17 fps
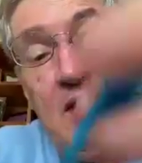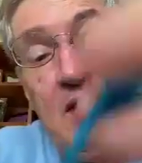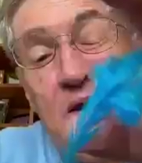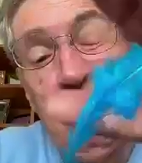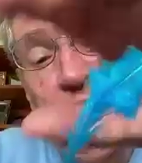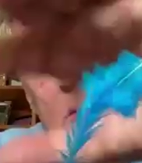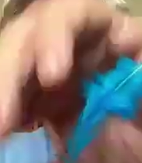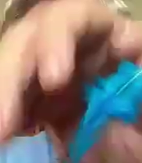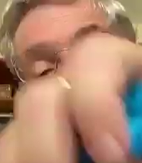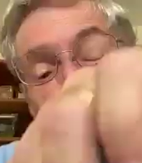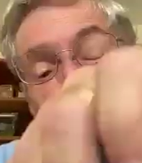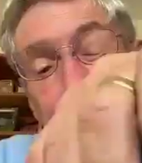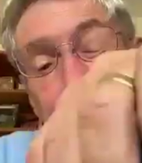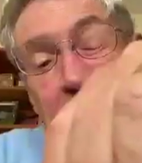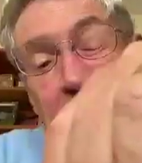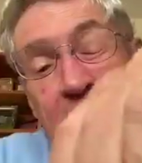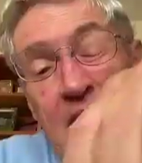And hold it
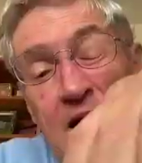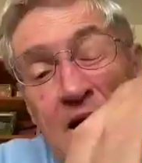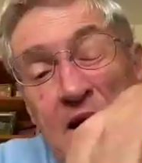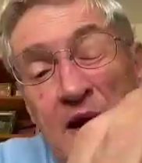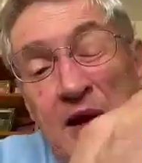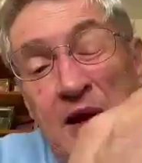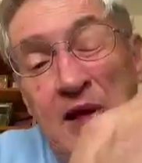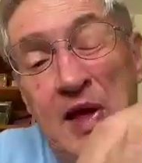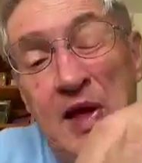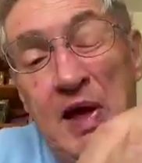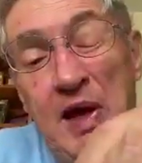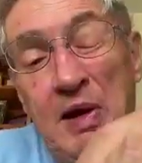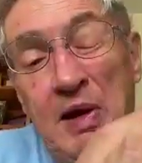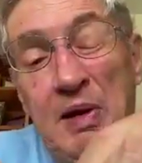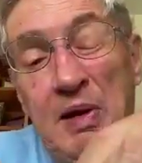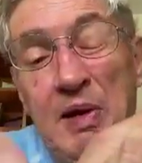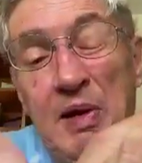all back like
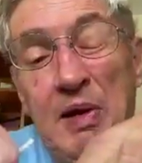that